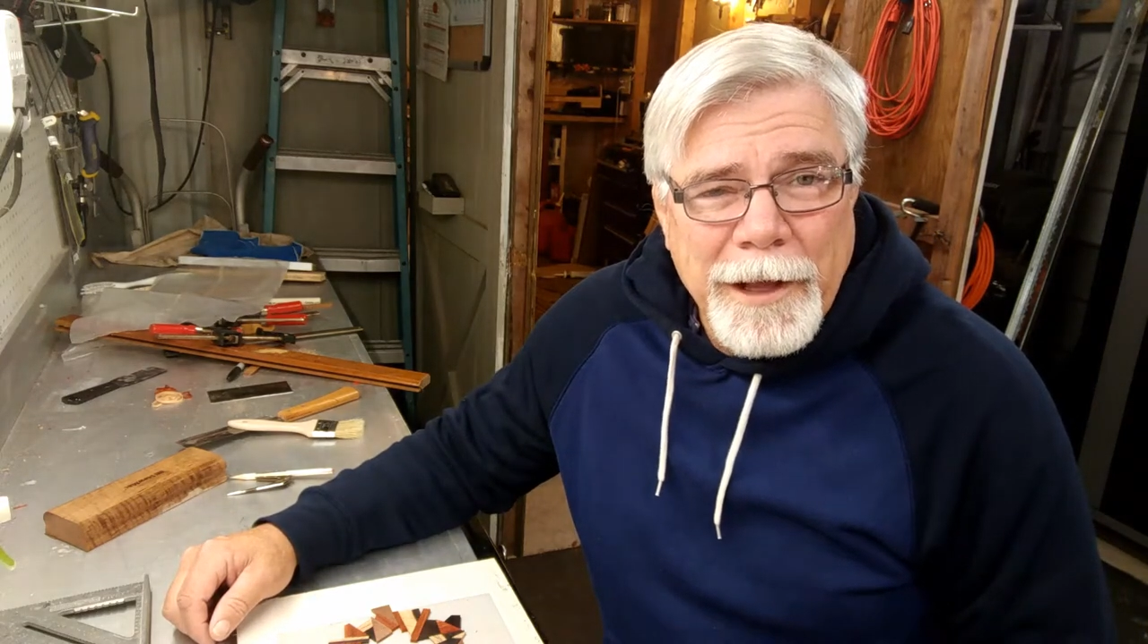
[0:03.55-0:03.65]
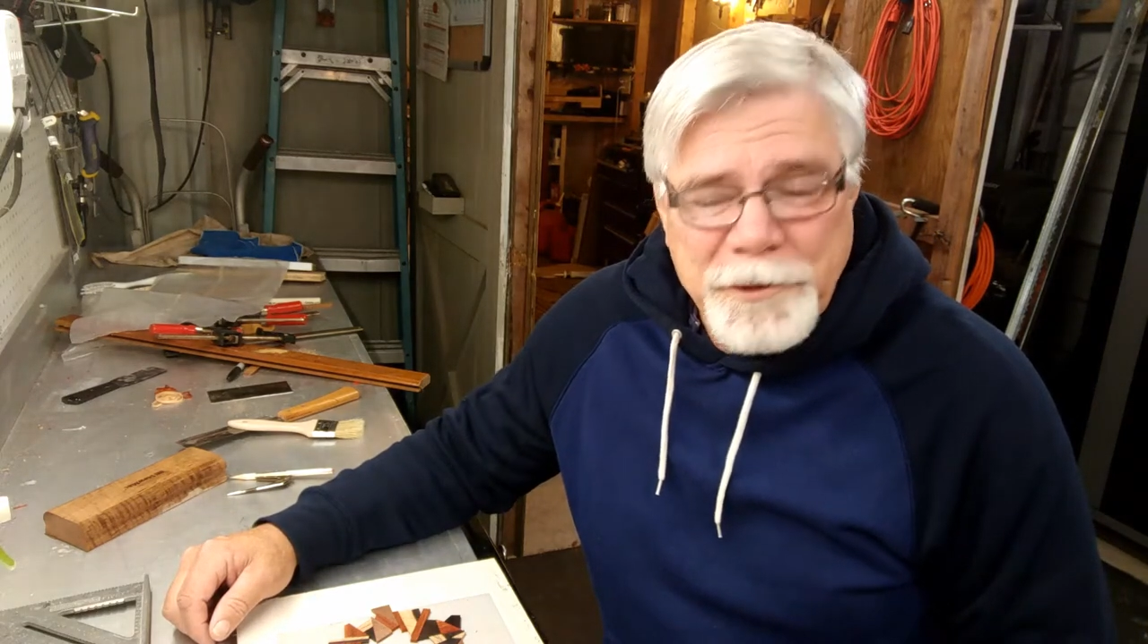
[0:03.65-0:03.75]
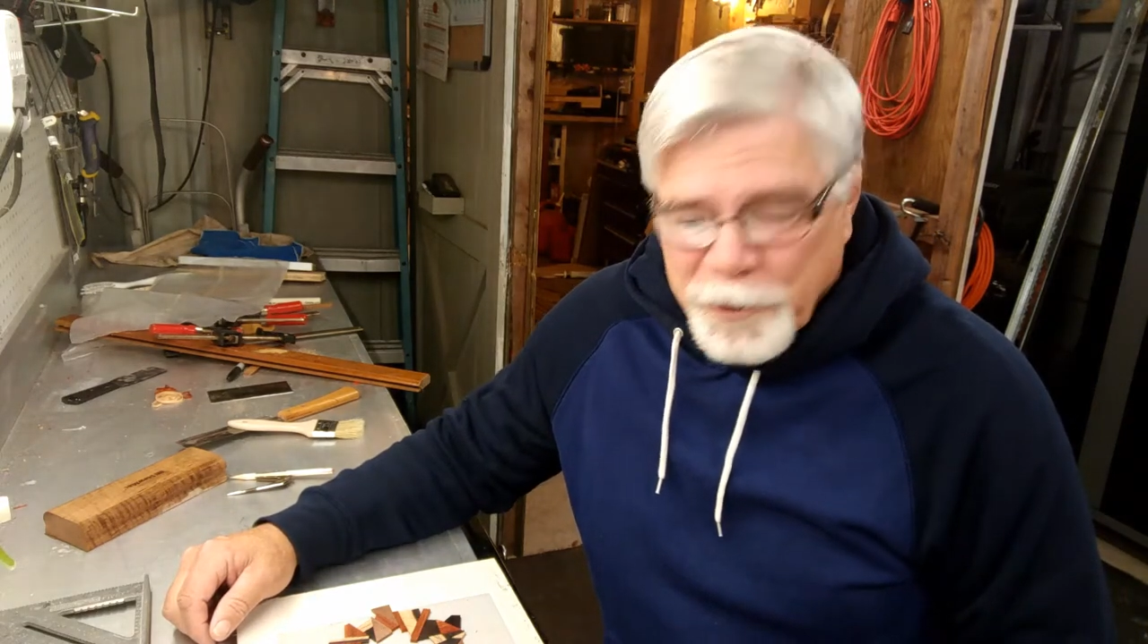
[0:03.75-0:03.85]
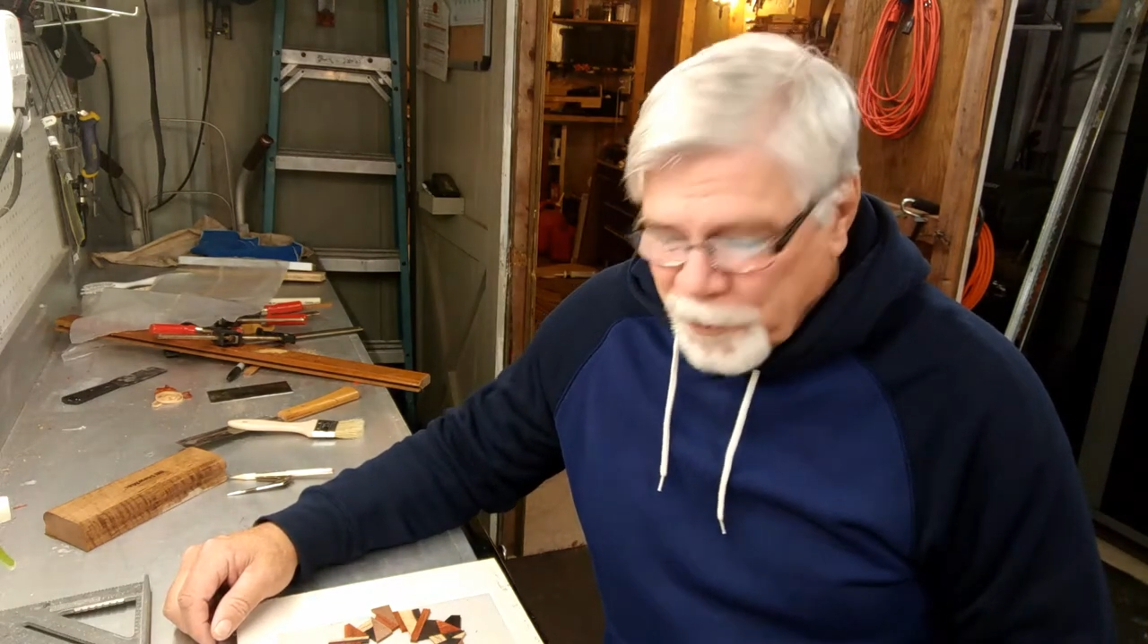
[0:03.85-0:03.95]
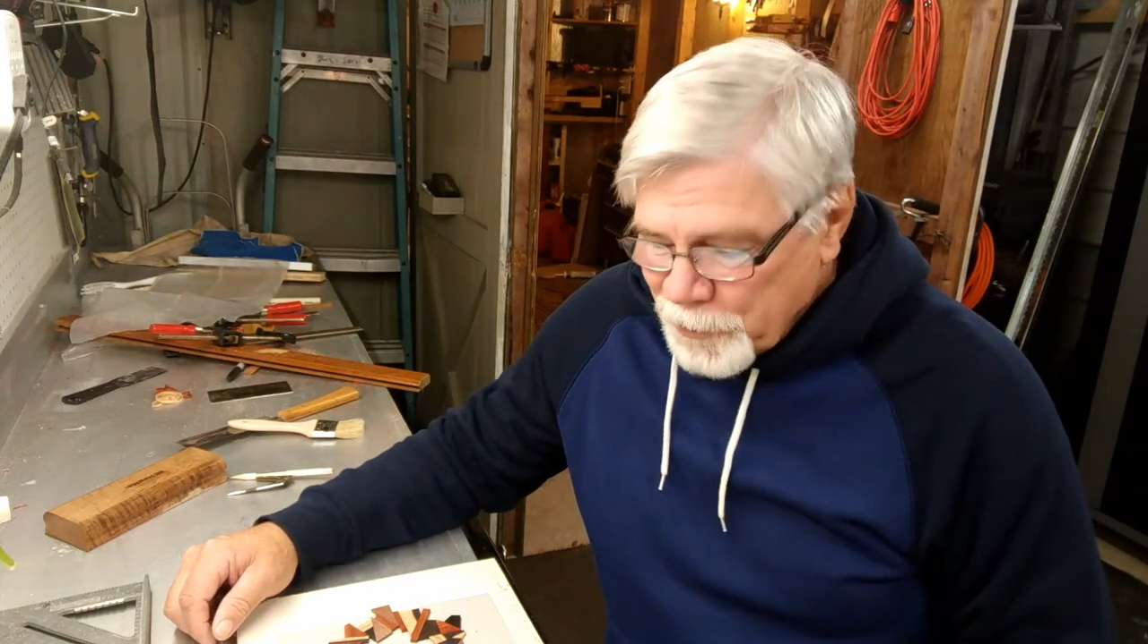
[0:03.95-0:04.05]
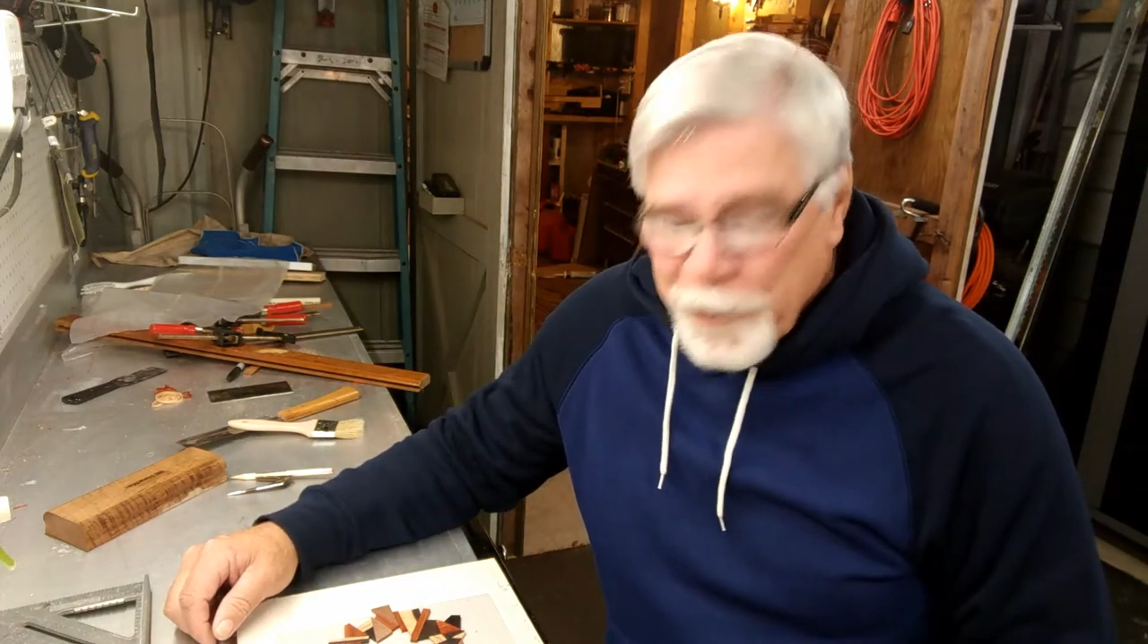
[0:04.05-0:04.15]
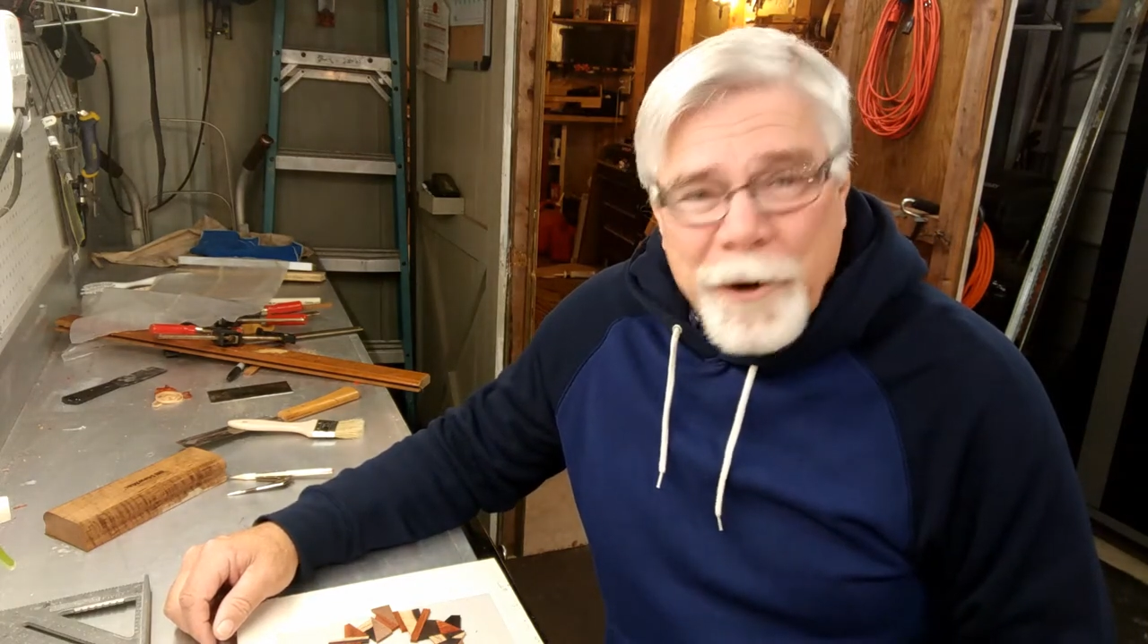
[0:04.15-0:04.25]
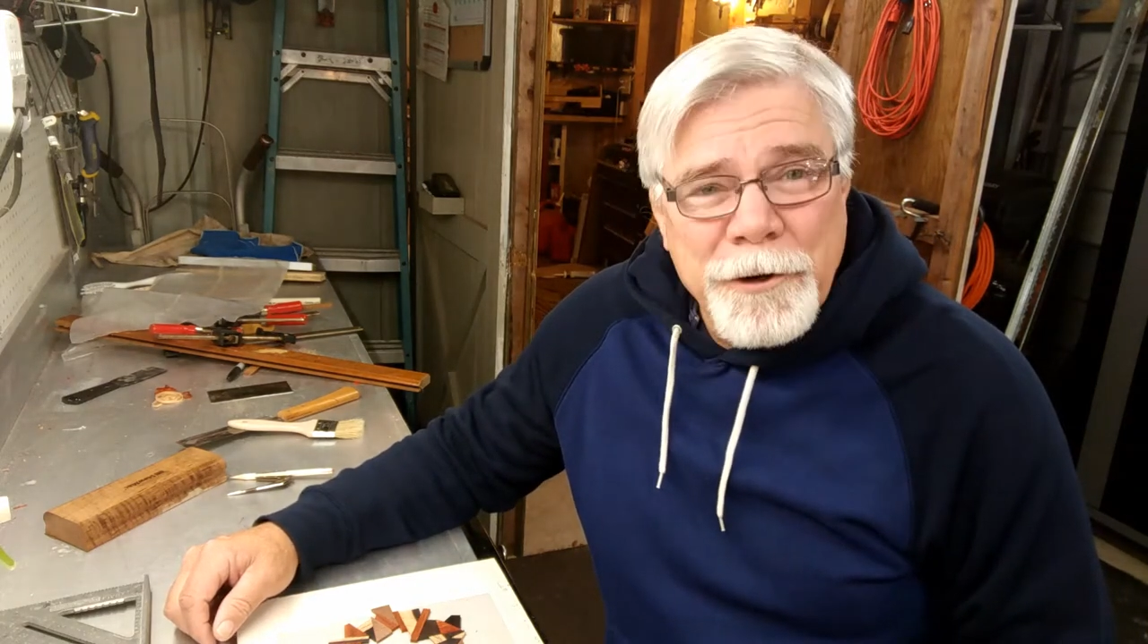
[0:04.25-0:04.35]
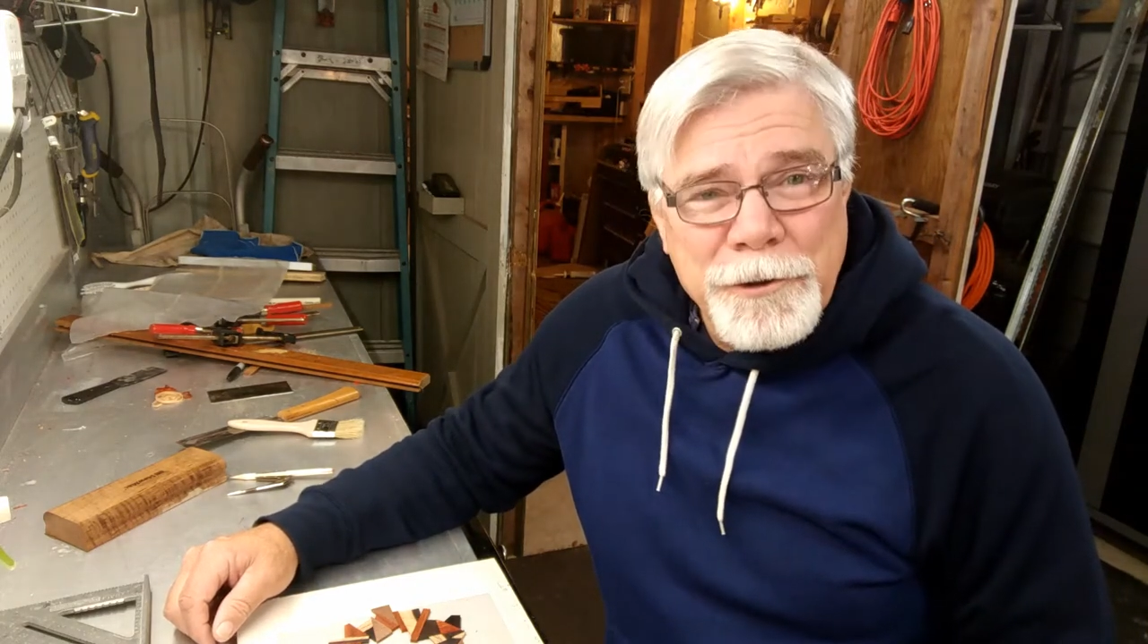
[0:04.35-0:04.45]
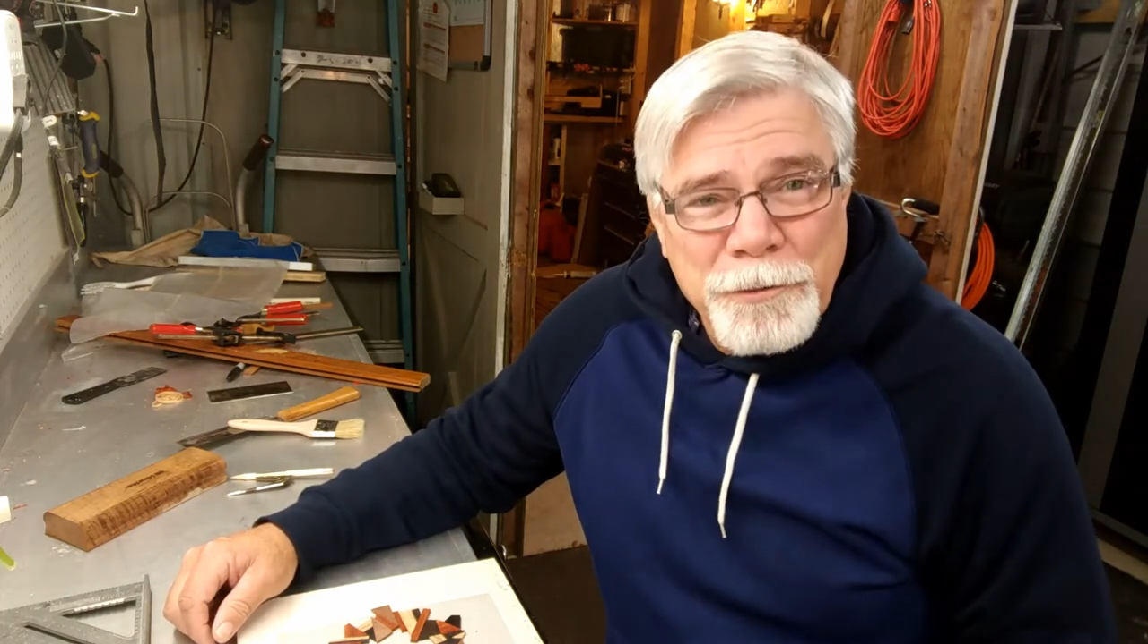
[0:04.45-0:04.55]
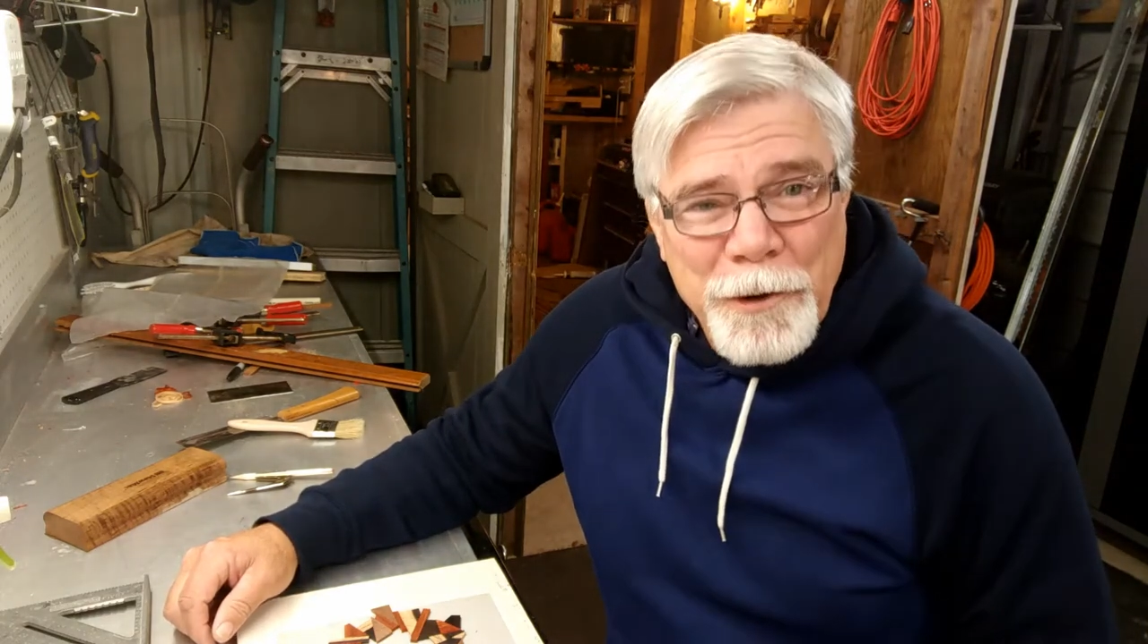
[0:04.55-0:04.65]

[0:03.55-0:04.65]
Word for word: classical guitar's